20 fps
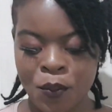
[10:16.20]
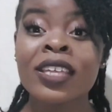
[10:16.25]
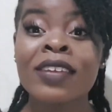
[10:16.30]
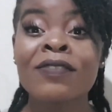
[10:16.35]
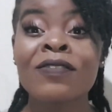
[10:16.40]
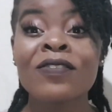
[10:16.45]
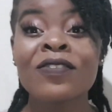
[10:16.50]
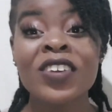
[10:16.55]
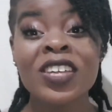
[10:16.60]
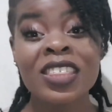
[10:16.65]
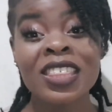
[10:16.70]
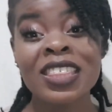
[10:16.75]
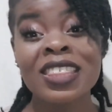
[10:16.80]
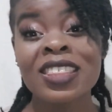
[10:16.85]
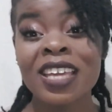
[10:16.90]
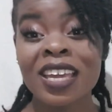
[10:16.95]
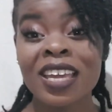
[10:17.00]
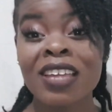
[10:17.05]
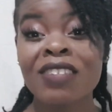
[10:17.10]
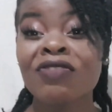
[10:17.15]
The fifth
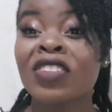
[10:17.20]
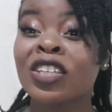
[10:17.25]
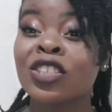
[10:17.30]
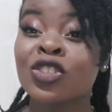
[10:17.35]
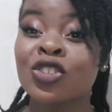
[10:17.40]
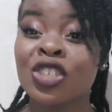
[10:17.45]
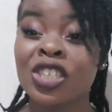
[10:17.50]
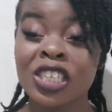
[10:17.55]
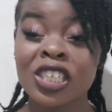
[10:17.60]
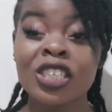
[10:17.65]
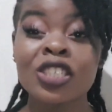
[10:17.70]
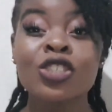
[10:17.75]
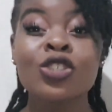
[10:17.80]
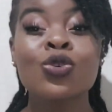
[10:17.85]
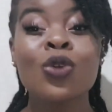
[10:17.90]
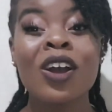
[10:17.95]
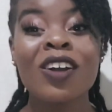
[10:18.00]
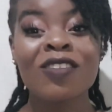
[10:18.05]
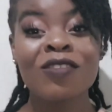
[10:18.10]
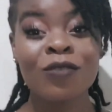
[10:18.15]
thing that you need
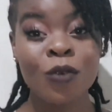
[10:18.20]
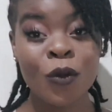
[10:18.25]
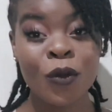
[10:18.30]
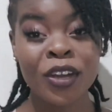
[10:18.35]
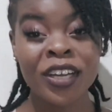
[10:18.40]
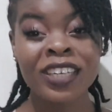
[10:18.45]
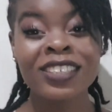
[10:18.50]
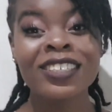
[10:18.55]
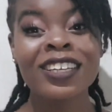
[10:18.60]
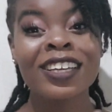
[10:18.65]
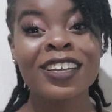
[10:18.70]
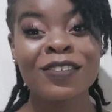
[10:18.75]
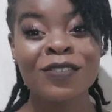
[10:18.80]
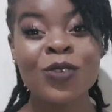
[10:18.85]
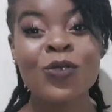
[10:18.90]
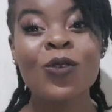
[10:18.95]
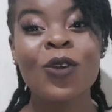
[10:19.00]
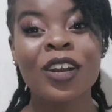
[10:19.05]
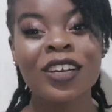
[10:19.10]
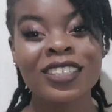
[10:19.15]
to avoid if
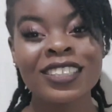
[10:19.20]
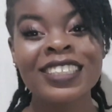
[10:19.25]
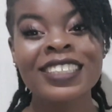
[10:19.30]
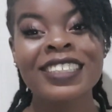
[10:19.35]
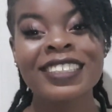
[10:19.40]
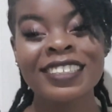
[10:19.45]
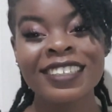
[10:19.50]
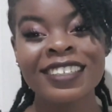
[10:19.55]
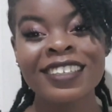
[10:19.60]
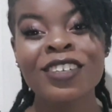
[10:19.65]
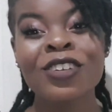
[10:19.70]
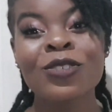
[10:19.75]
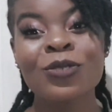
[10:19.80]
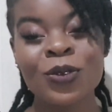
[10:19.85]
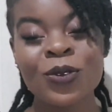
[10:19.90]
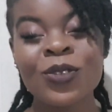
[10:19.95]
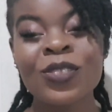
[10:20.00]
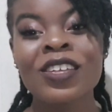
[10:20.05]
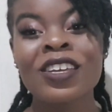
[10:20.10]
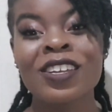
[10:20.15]
you want to see
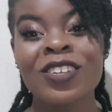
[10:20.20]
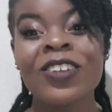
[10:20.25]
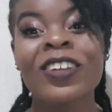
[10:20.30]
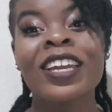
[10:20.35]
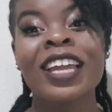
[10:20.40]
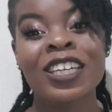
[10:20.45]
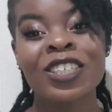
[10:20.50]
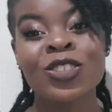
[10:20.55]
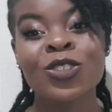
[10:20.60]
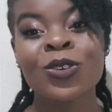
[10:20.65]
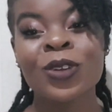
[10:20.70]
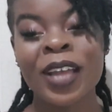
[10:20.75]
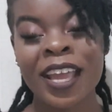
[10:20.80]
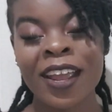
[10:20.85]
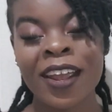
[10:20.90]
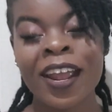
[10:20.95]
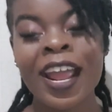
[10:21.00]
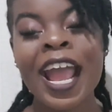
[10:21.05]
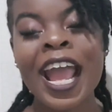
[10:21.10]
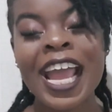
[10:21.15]
growth in your natural
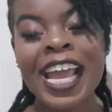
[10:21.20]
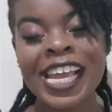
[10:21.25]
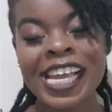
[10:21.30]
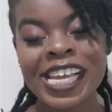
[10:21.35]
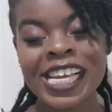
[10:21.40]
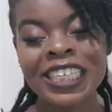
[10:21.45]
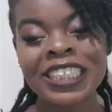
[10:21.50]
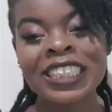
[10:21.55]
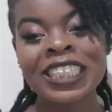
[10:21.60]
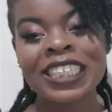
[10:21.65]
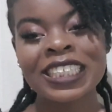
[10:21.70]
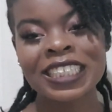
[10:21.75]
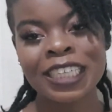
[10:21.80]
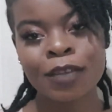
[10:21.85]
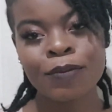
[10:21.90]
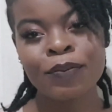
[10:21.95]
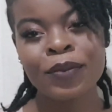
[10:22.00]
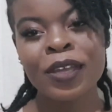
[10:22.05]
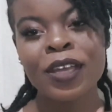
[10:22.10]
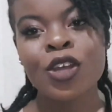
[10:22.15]
hair is
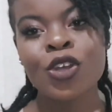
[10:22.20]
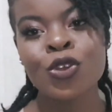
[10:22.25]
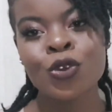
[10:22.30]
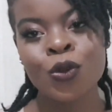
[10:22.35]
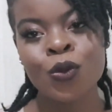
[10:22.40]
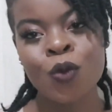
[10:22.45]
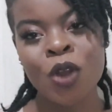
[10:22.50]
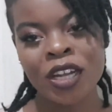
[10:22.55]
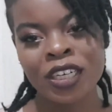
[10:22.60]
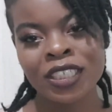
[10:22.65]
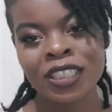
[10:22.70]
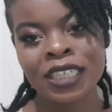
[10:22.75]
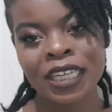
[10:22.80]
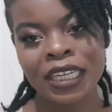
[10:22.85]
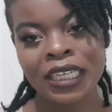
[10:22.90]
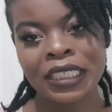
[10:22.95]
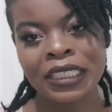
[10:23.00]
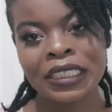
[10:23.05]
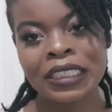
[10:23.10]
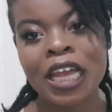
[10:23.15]
skipping your wash
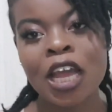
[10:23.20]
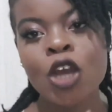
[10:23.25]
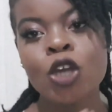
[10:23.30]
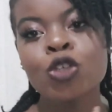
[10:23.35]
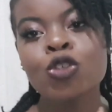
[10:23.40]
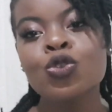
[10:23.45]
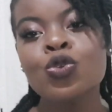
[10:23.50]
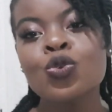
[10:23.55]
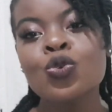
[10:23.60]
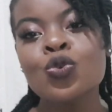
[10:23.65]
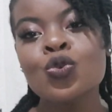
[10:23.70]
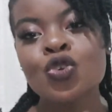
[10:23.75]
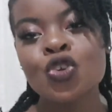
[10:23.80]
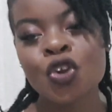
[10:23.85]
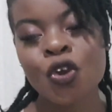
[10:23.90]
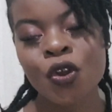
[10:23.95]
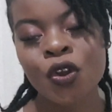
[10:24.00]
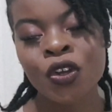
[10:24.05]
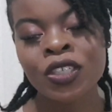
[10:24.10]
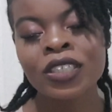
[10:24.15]
days. Do
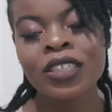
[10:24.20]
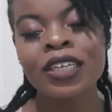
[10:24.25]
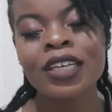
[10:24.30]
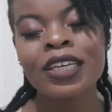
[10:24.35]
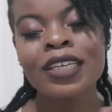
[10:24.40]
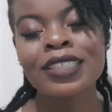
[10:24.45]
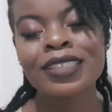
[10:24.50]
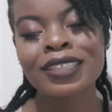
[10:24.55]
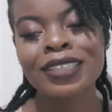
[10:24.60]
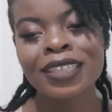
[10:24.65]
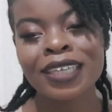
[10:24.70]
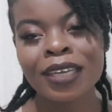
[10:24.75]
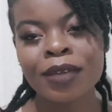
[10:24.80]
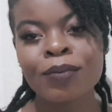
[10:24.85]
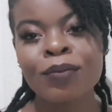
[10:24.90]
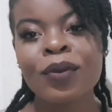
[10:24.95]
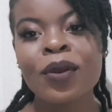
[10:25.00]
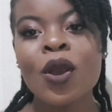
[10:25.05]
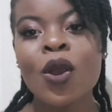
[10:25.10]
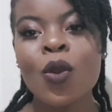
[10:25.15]
not
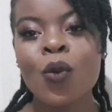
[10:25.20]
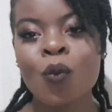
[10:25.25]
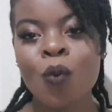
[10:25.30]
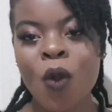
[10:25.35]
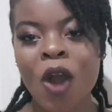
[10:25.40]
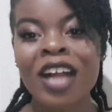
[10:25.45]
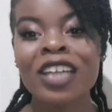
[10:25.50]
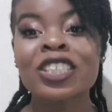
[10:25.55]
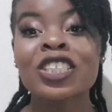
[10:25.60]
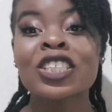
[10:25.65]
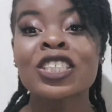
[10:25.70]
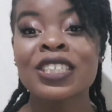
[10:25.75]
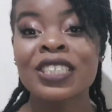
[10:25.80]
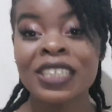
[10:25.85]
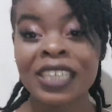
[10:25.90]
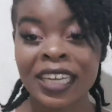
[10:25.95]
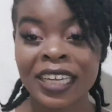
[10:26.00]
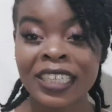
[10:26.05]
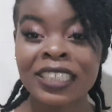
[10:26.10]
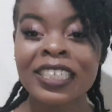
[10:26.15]
skip wash
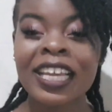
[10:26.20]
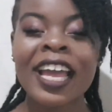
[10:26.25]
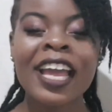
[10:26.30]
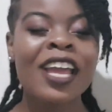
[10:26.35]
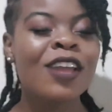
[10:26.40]
days.